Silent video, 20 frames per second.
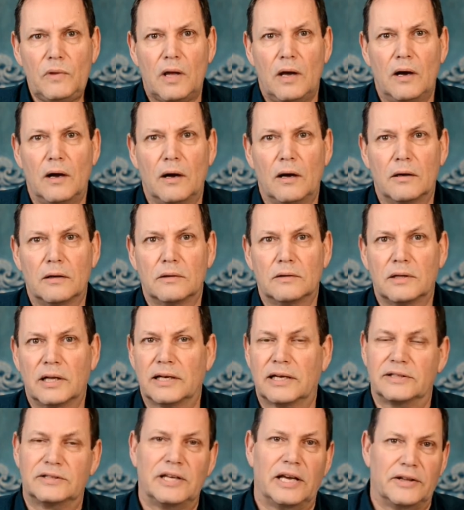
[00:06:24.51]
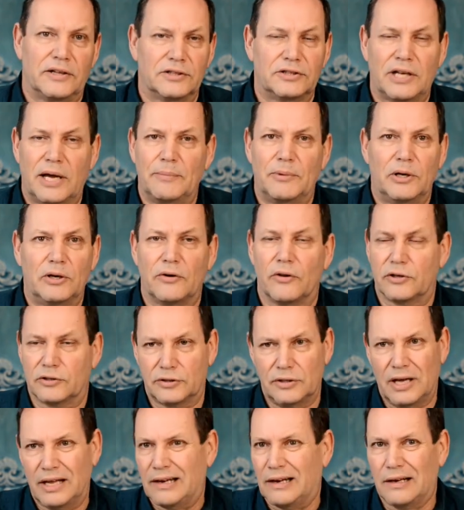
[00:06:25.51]
Like I say, this time of year, there's
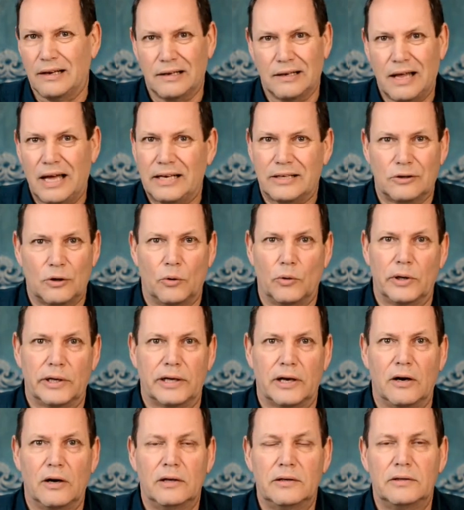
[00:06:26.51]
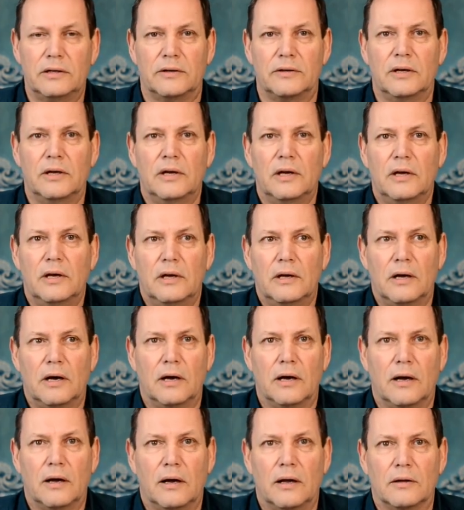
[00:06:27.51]
not a lot going on, and
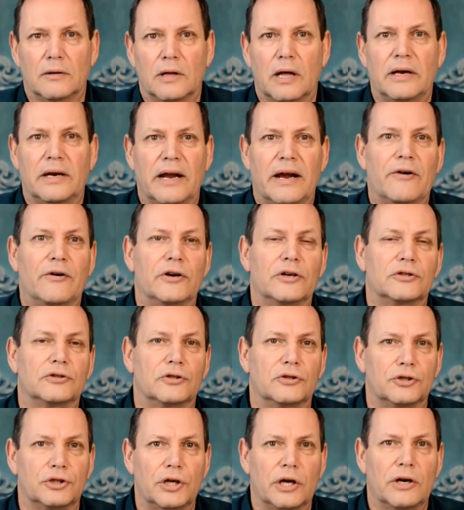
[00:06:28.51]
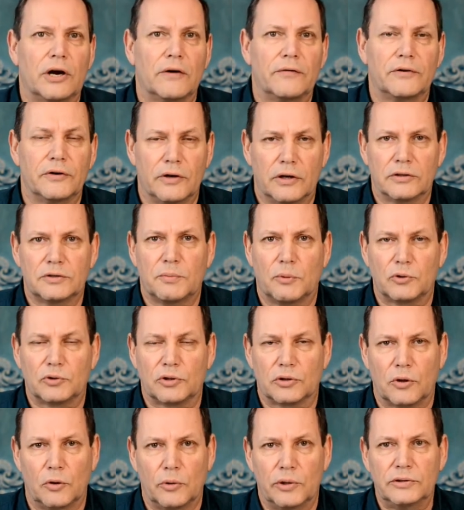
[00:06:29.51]
a lot of areas are shut off you're not supposed
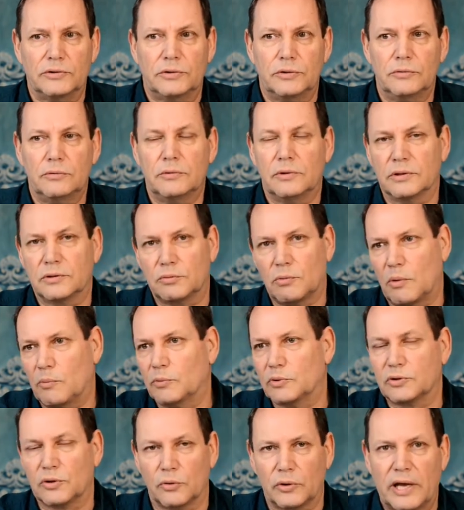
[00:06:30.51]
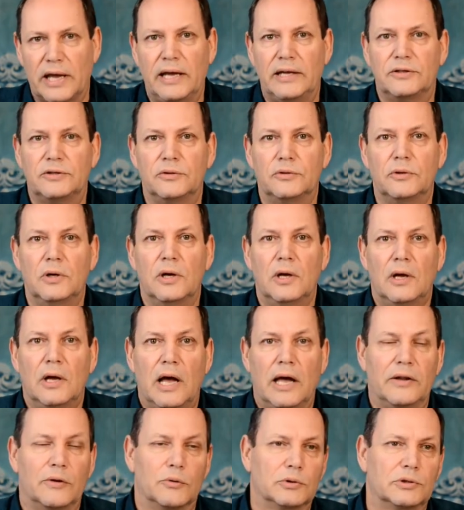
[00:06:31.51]
to go into. This one was okay too,
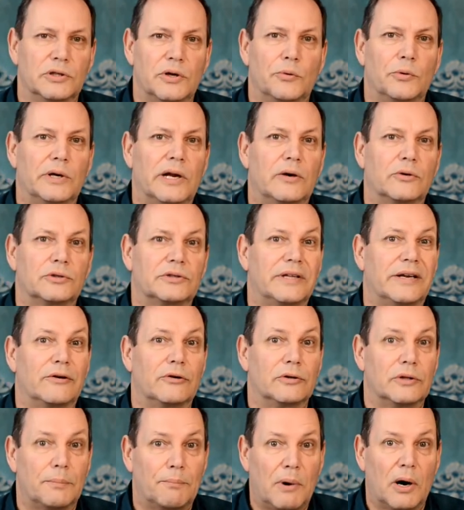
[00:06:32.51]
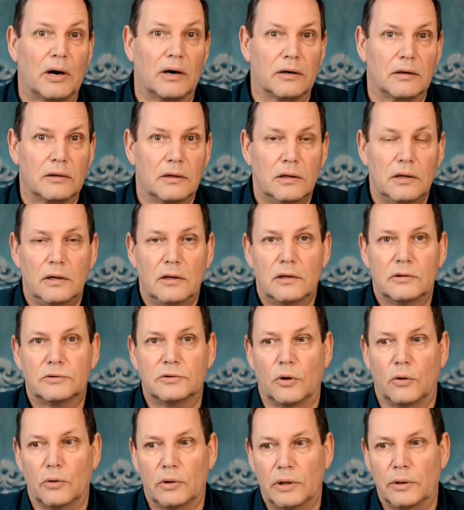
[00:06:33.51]
and there was no one else there in the park,
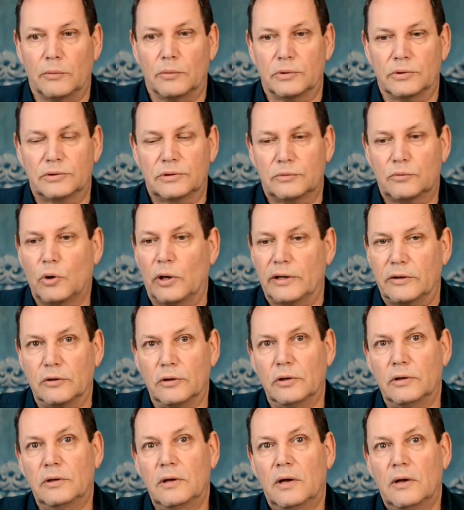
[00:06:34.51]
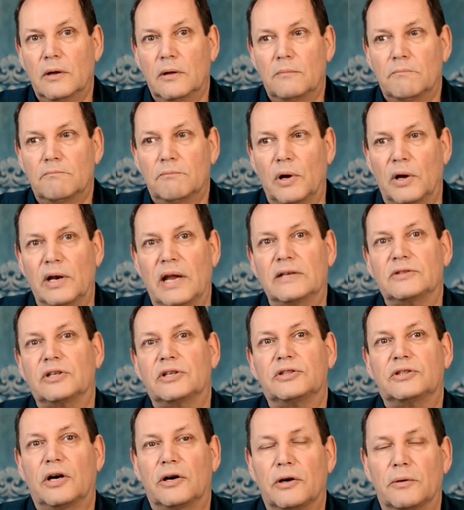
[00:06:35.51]
so it was quite good. But as I
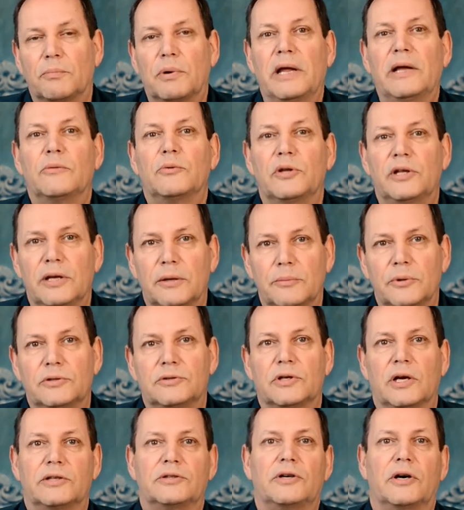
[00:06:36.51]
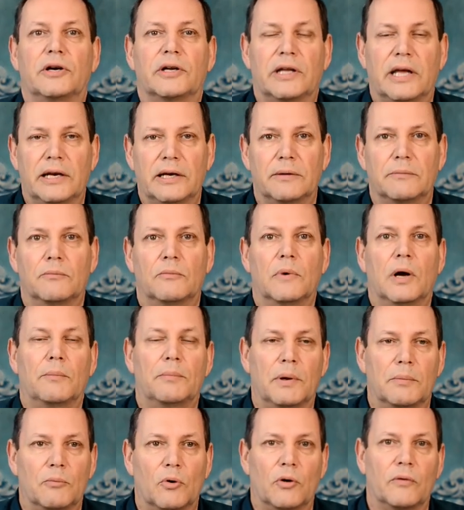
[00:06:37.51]
started playing with the image, I started getting a
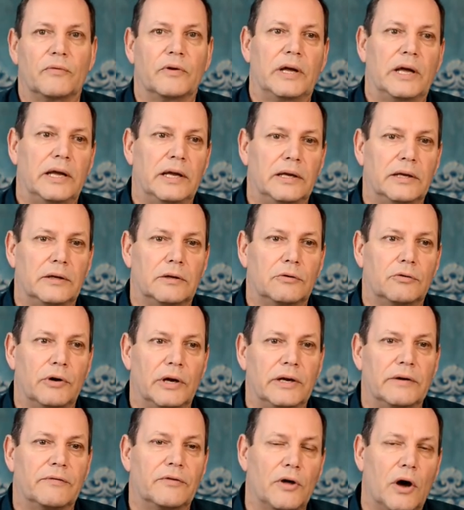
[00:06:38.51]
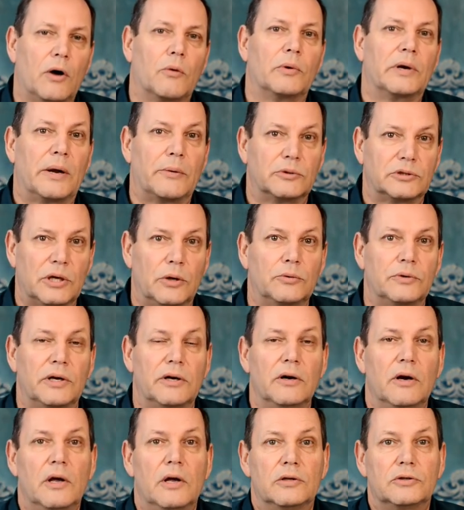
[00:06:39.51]
bit more of a creative thought when I was out
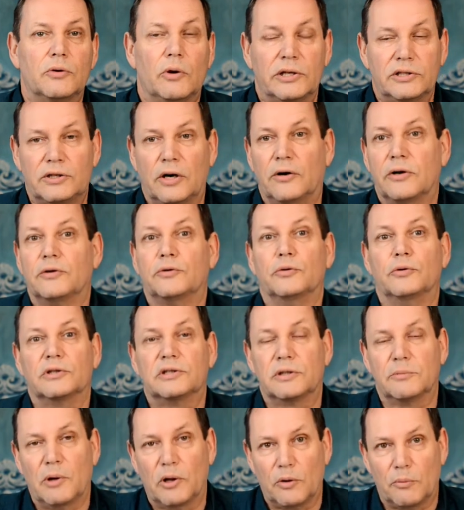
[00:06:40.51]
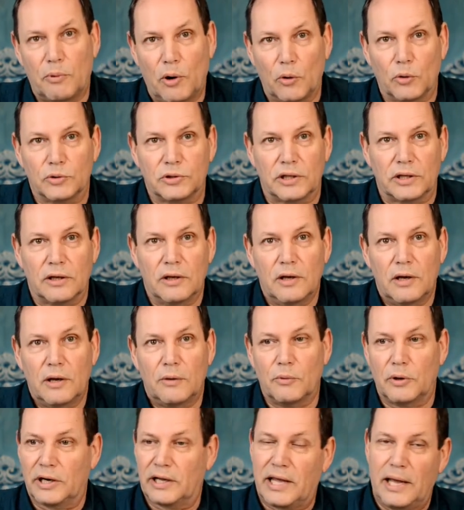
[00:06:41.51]
there, so I started doing some other posing.
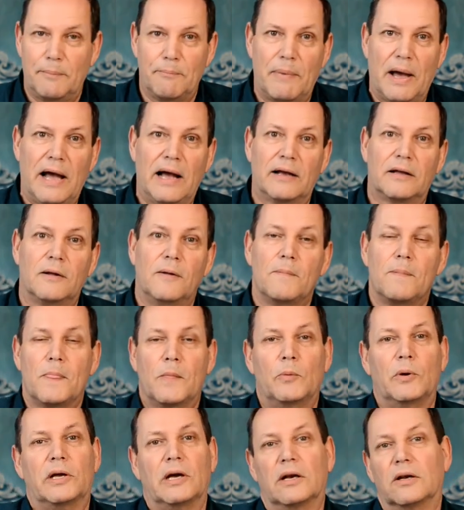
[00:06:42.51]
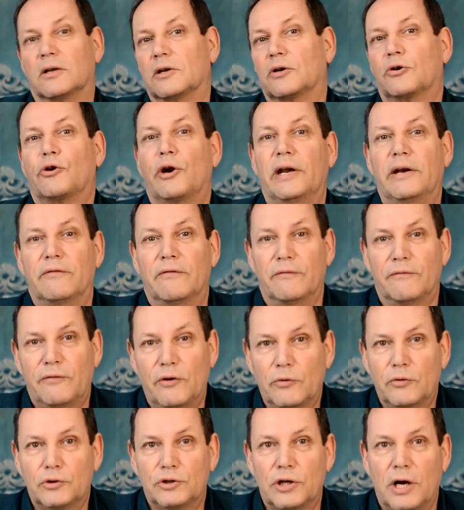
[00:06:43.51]
When I came back, we got a little creative in
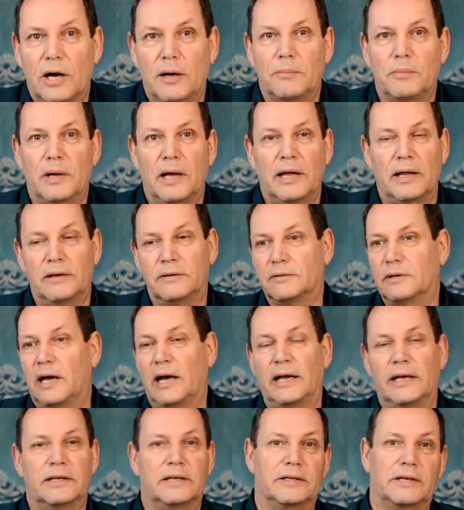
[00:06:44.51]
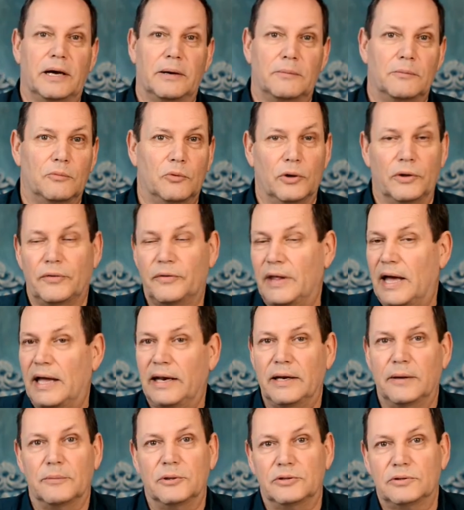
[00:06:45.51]
Photoshop, and I ended up with
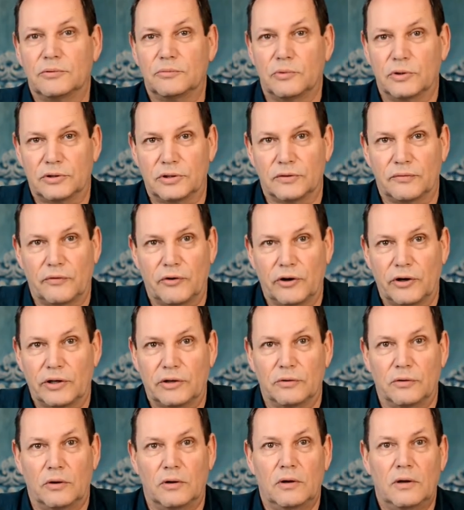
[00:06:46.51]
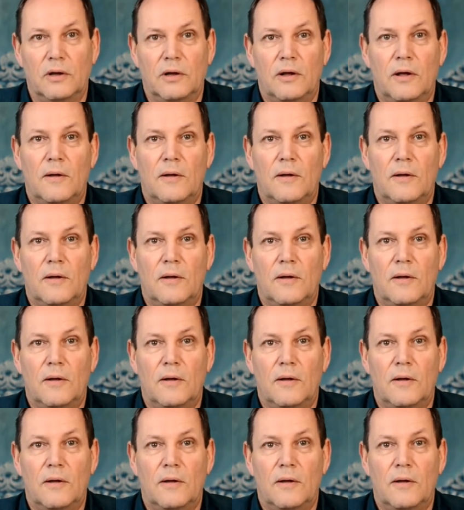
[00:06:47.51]
that image, which is very cool.